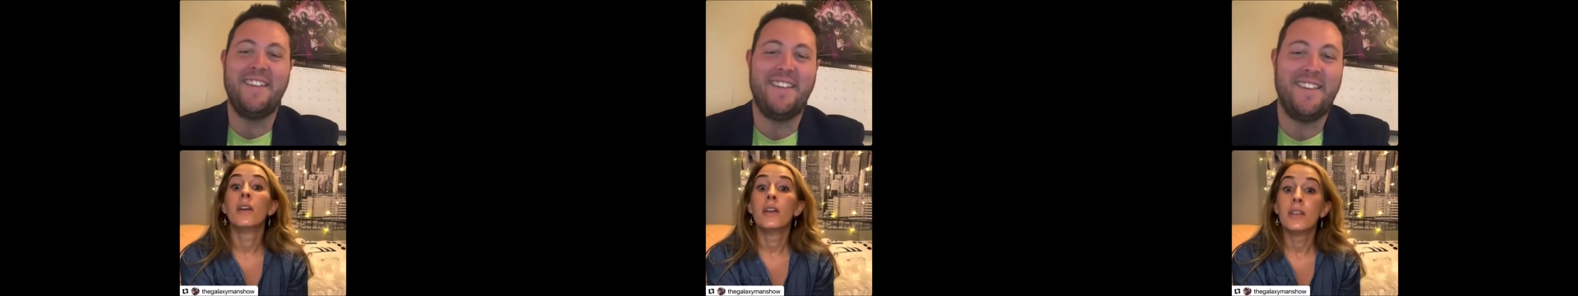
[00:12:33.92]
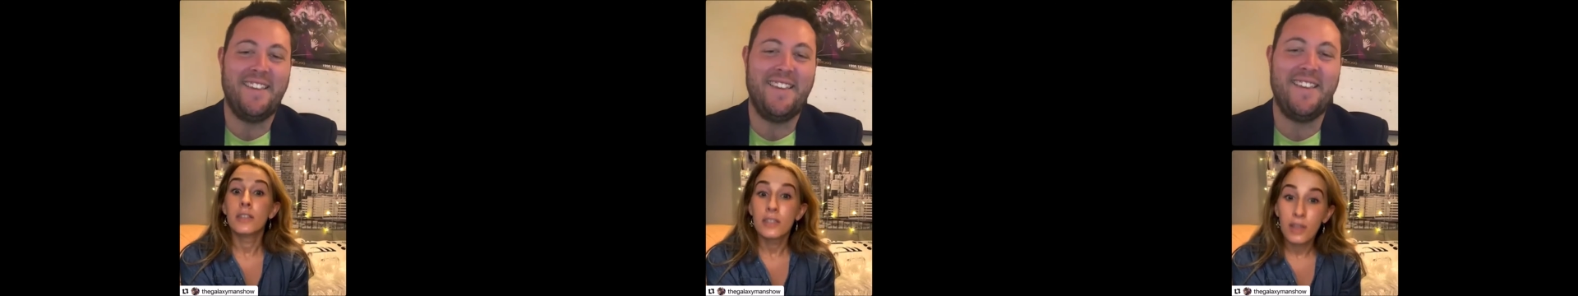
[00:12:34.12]

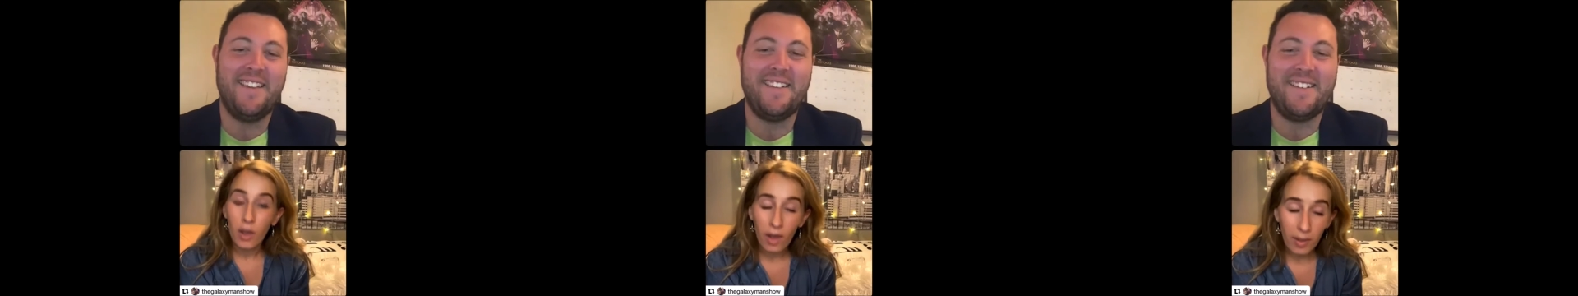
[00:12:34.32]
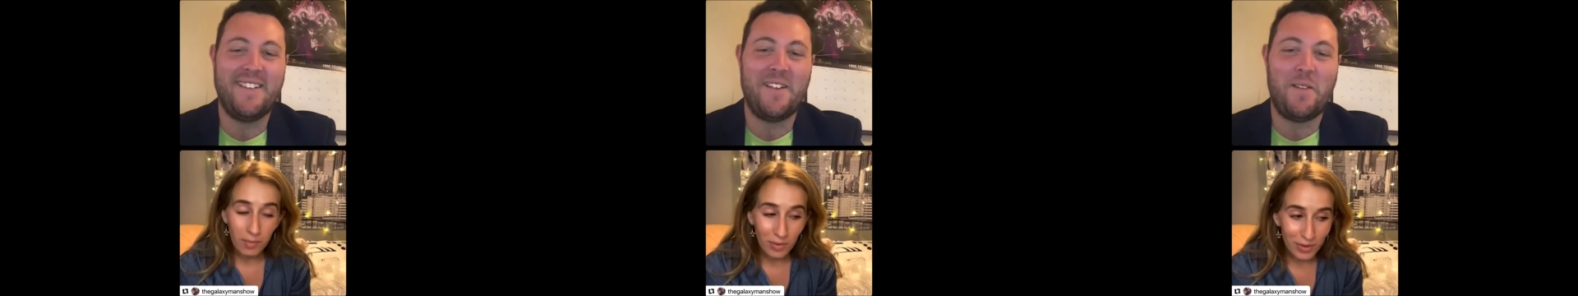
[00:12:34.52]

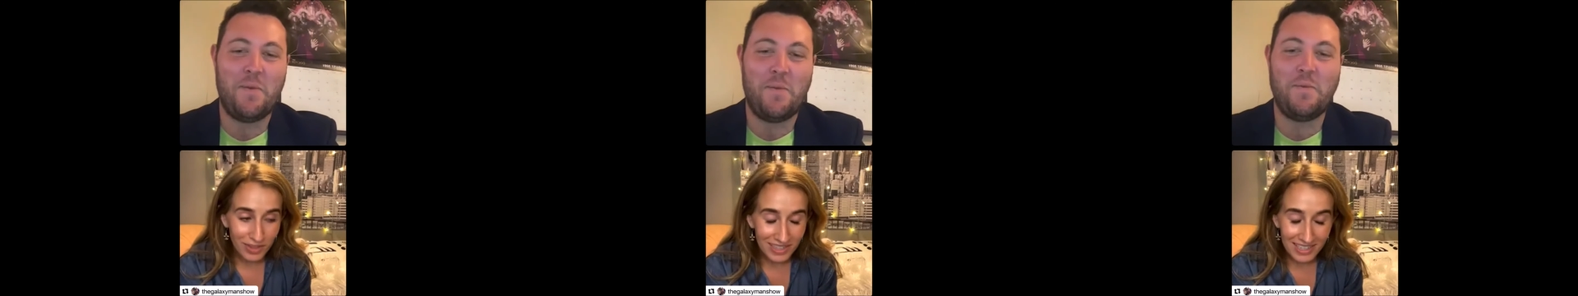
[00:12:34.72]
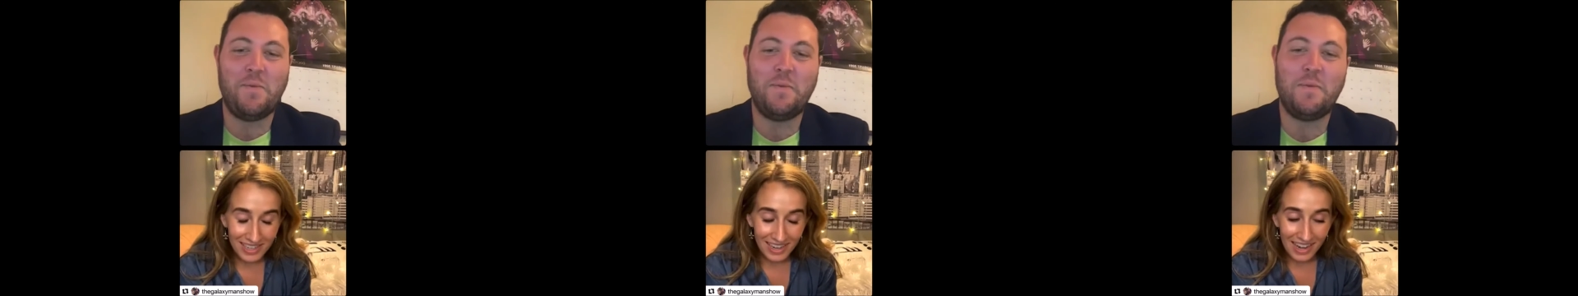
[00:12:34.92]
Speaker 1: so i'm
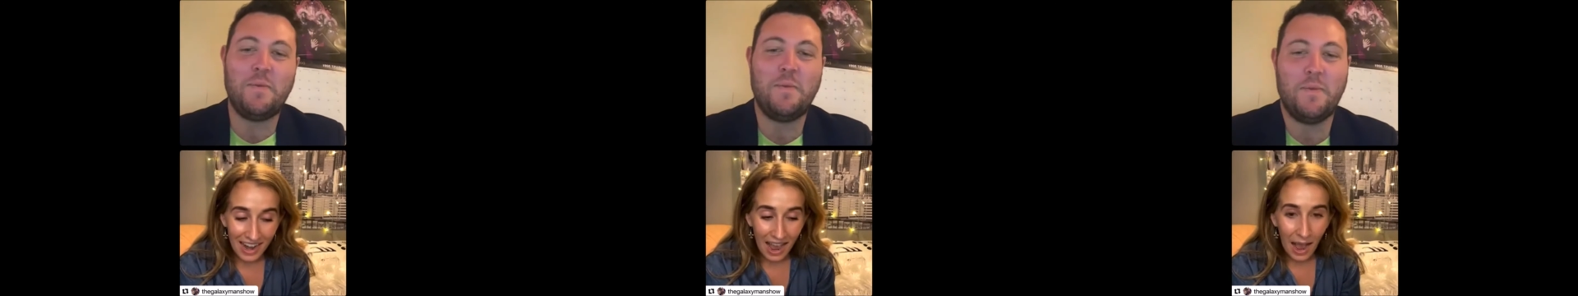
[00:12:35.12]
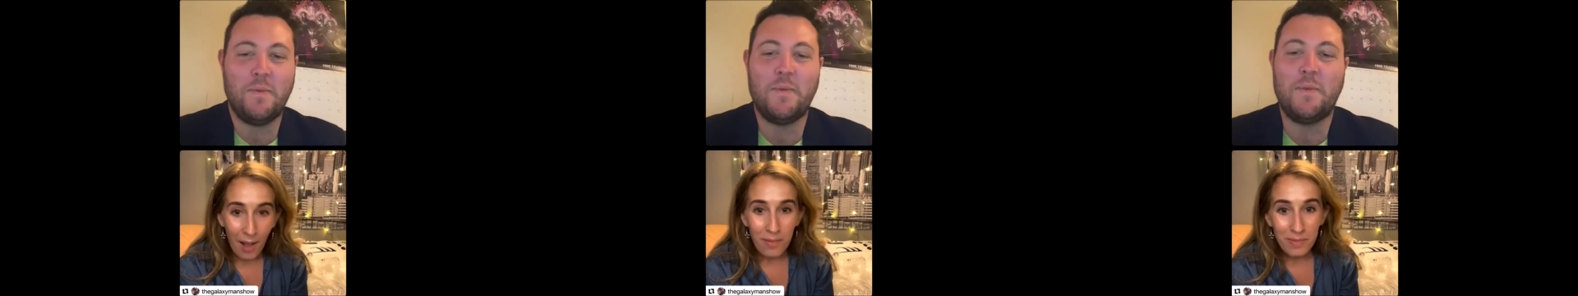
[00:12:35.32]
releasing
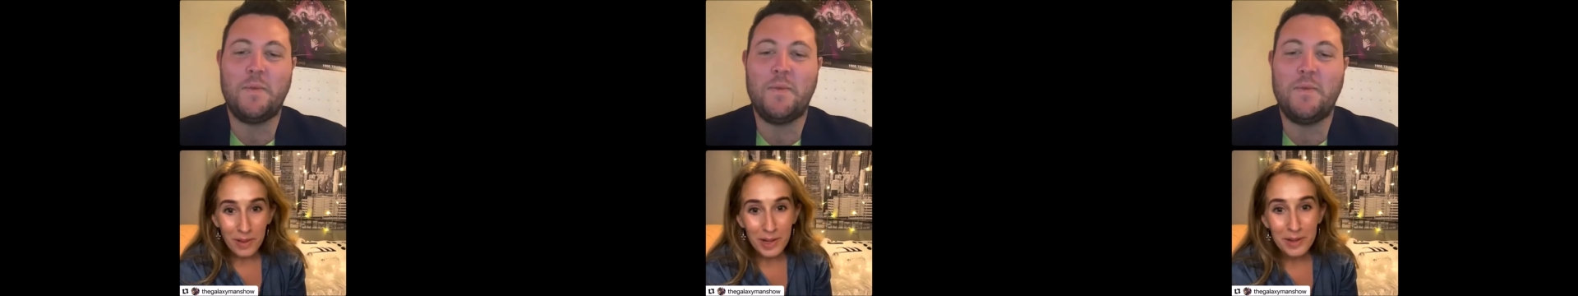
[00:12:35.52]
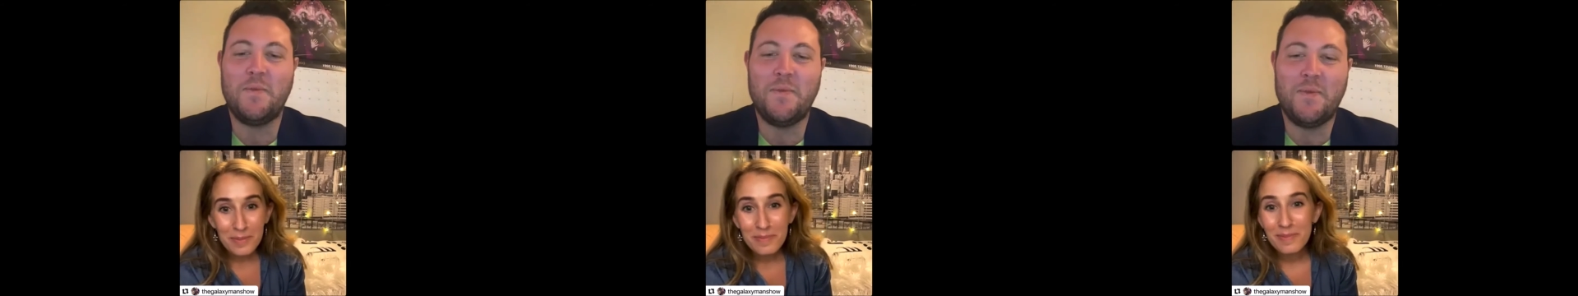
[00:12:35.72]
an
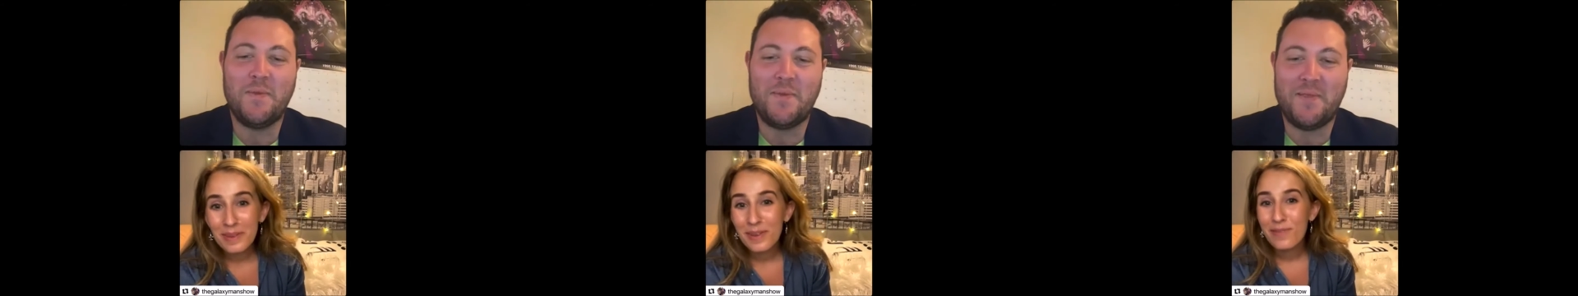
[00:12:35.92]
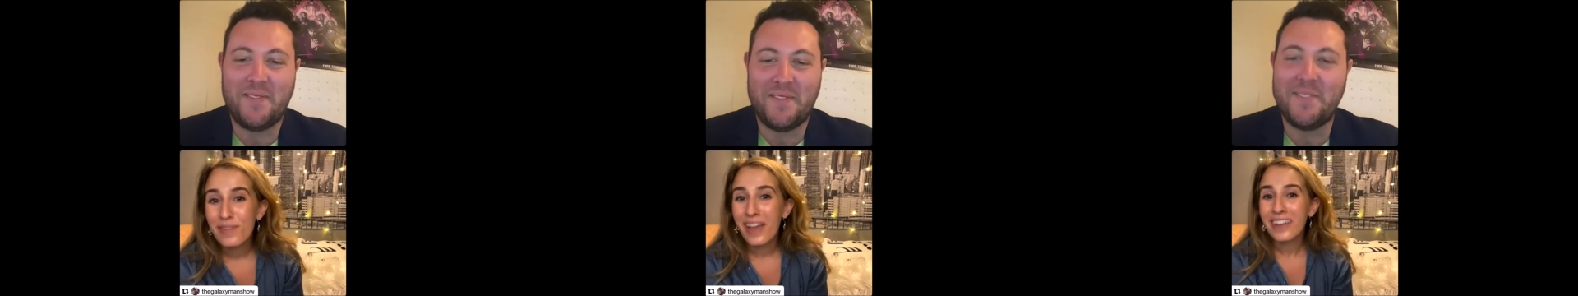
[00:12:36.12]

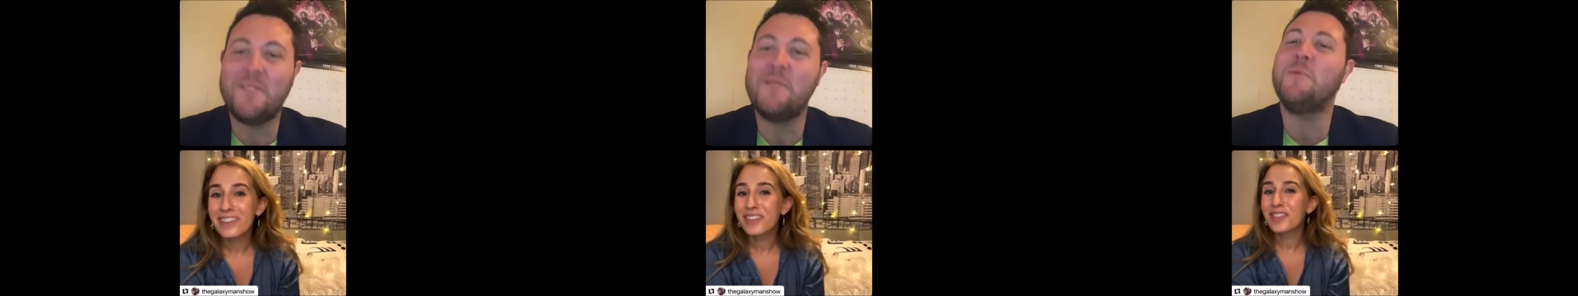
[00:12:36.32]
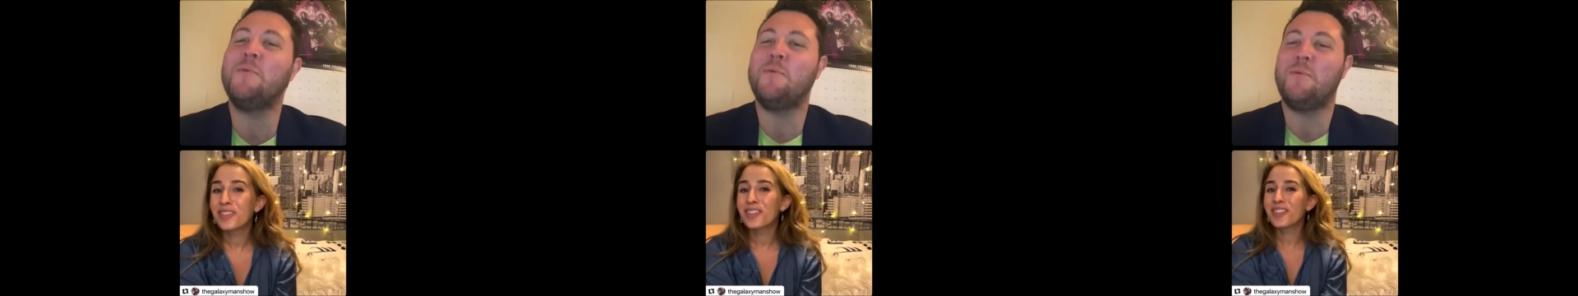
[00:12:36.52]
album
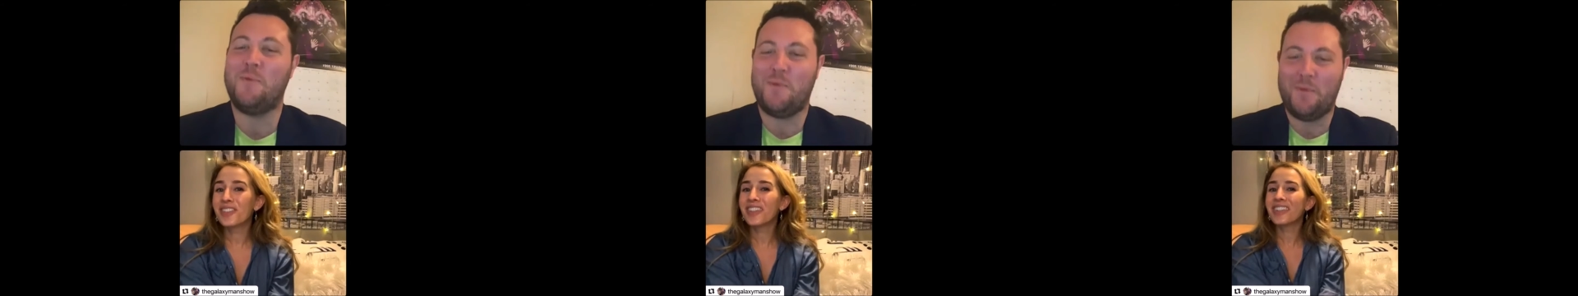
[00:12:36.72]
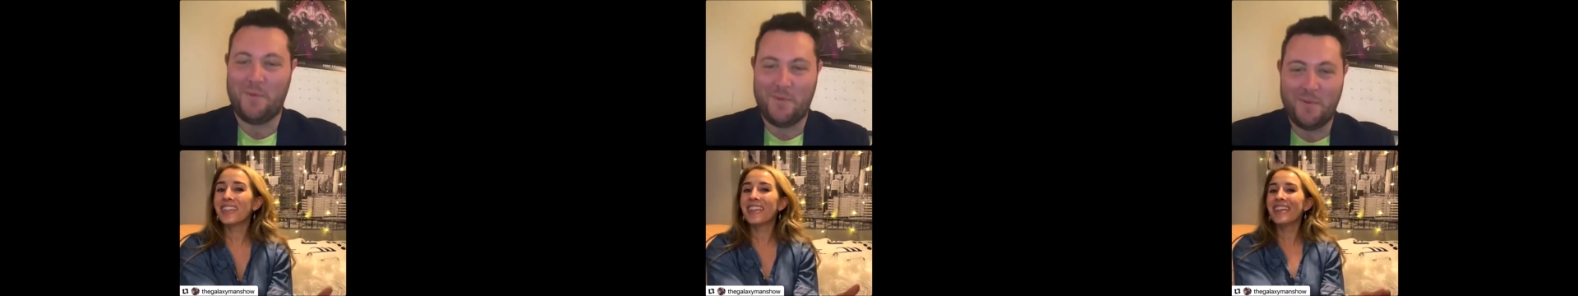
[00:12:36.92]

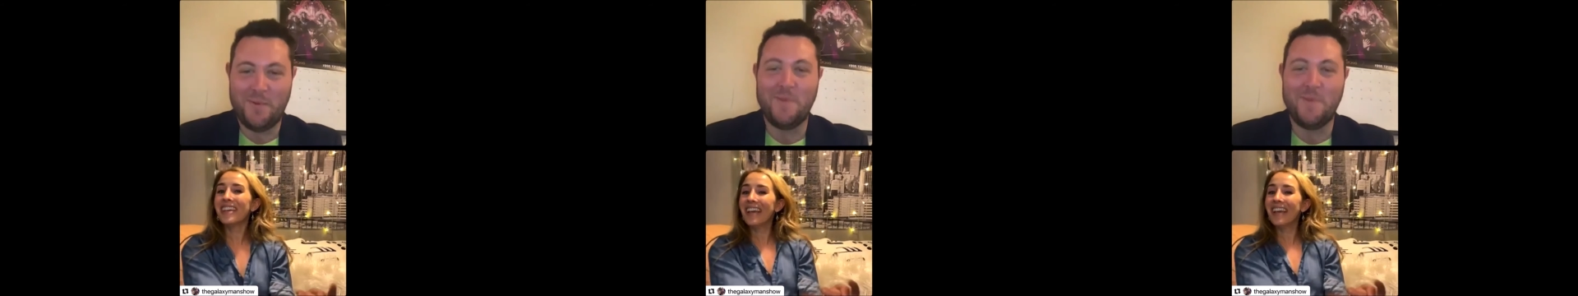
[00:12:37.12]
eventually